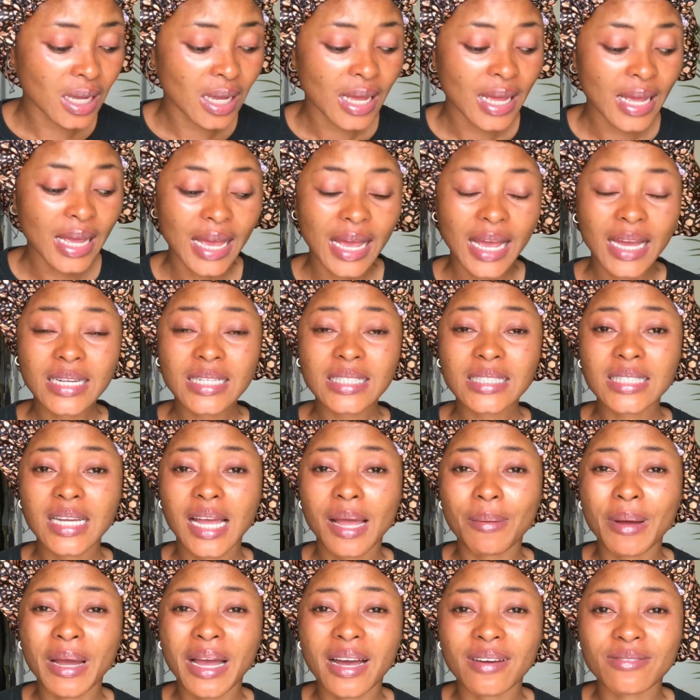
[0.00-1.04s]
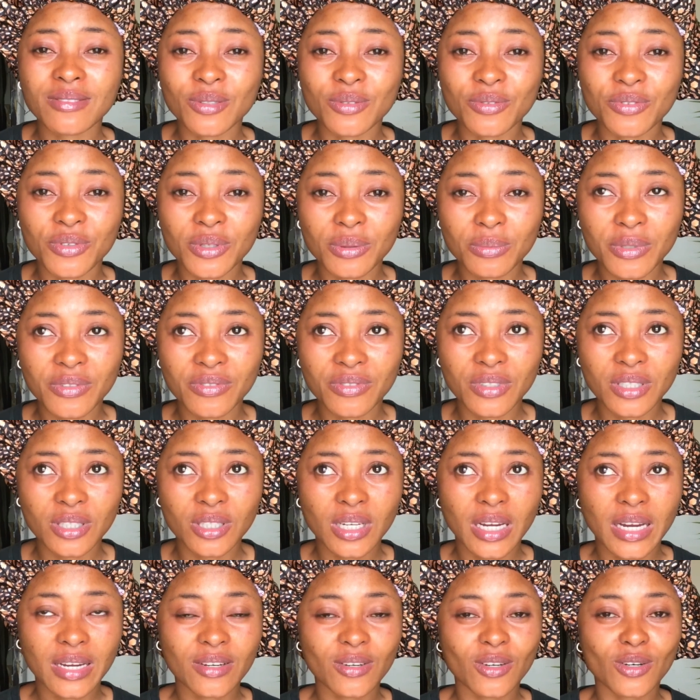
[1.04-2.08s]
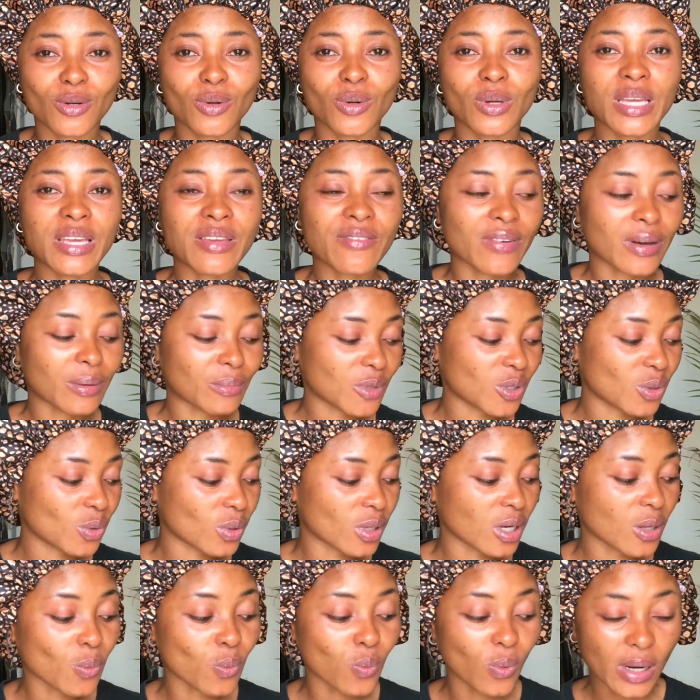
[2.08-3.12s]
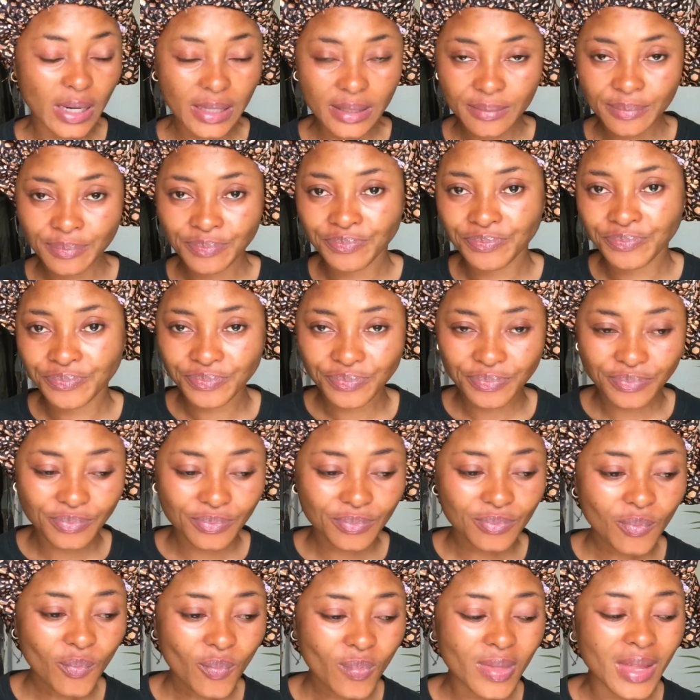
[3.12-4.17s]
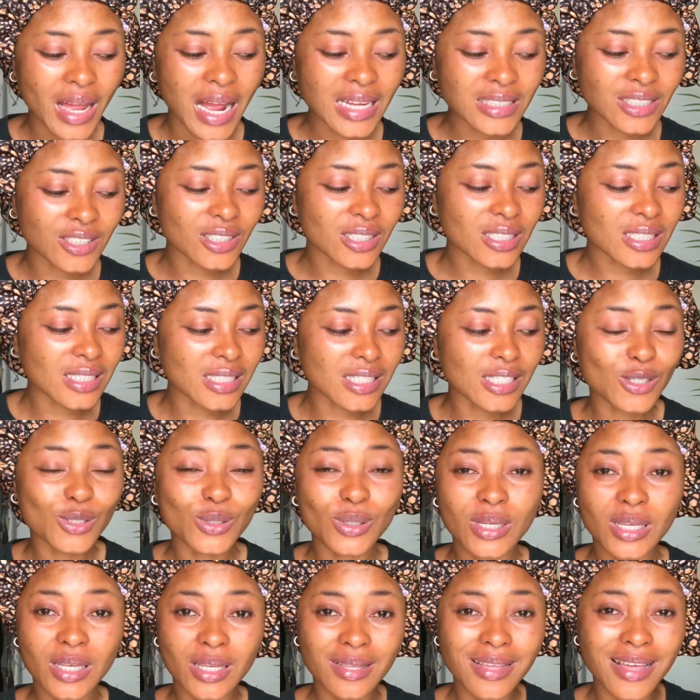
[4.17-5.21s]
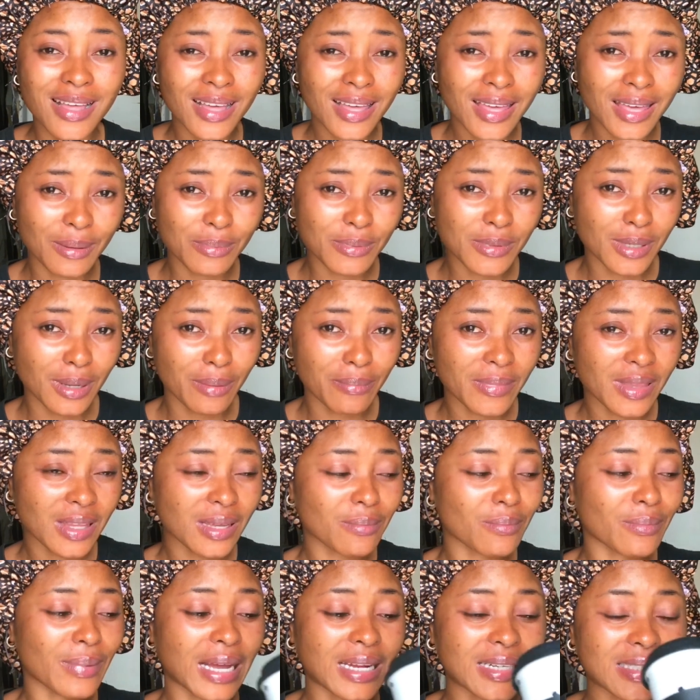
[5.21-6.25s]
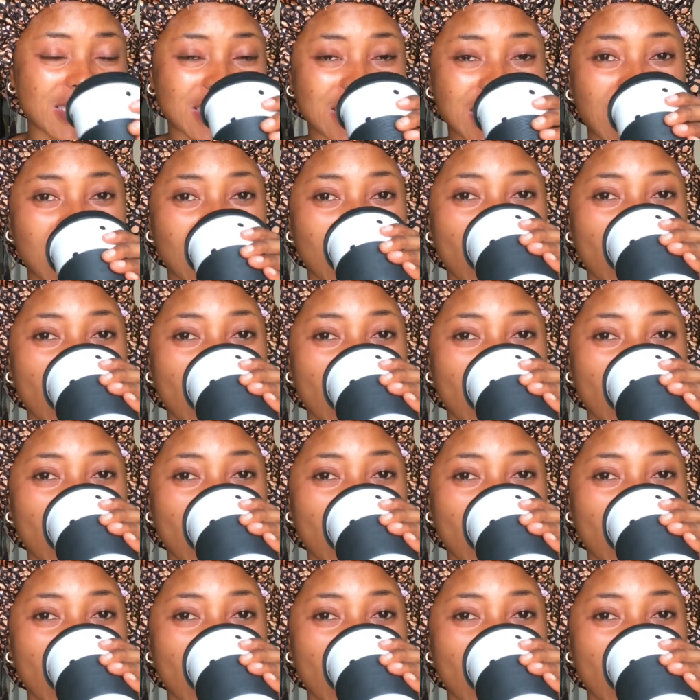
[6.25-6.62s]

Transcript: anytime I have to film a video. I don't know if I'm the only one. I just need to keep something by the side.